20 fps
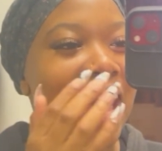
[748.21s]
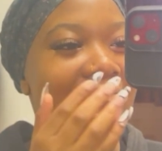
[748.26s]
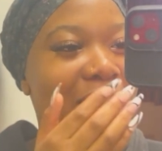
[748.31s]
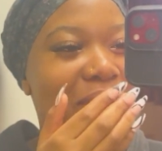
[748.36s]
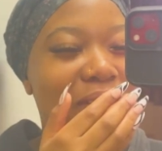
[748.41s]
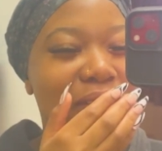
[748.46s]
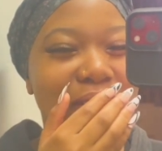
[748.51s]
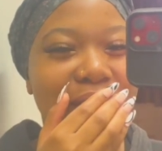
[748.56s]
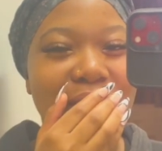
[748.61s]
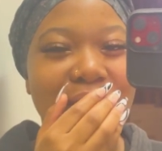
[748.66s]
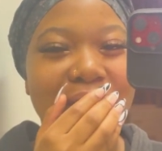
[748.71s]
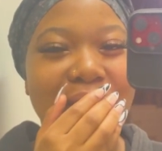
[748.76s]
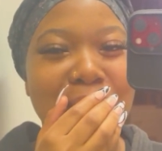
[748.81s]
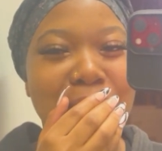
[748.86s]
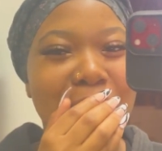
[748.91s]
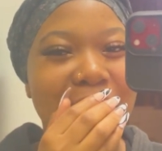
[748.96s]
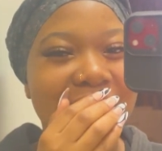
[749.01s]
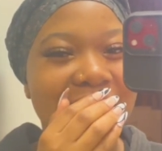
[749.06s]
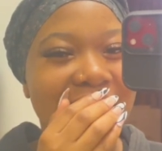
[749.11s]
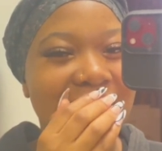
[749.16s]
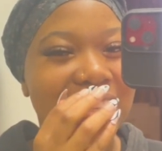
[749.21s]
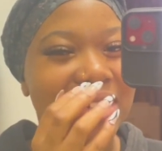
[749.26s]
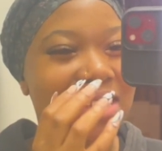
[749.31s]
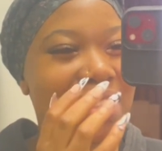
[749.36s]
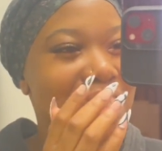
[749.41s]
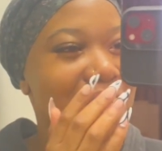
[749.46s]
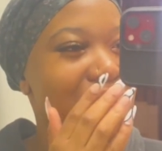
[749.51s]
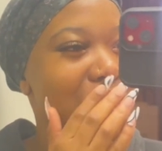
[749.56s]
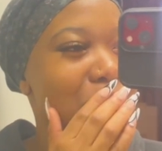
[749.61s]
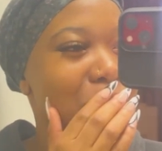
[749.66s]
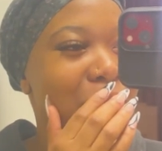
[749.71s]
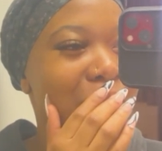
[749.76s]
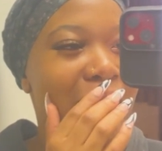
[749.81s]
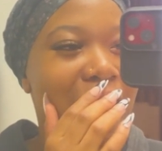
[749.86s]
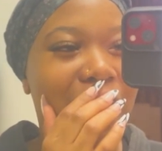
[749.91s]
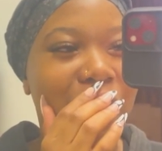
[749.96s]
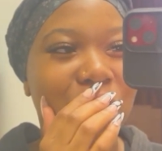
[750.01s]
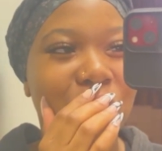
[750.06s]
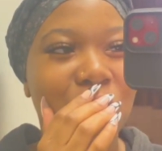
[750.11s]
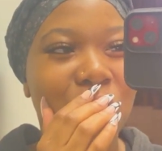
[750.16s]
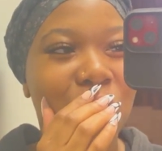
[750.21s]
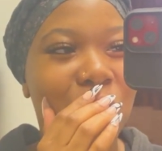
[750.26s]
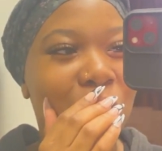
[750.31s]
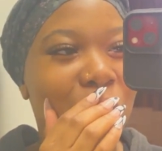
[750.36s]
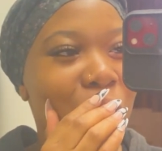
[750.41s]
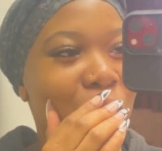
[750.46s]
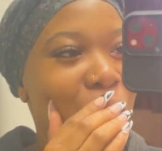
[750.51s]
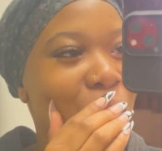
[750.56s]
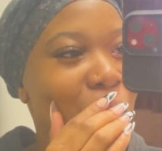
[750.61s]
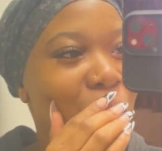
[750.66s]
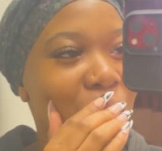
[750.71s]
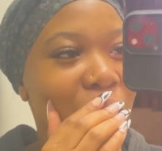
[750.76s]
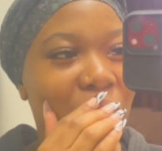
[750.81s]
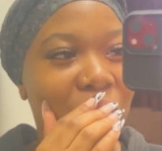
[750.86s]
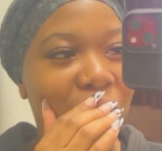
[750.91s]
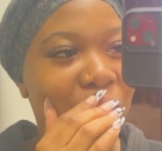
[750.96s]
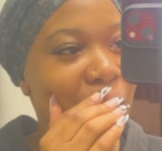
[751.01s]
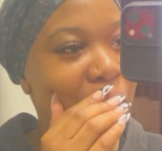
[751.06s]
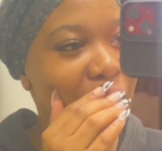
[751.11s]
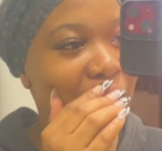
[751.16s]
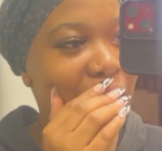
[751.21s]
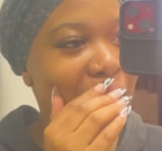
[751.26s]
And he's gonna look at my nails, he's gonna be like, yo, whoa,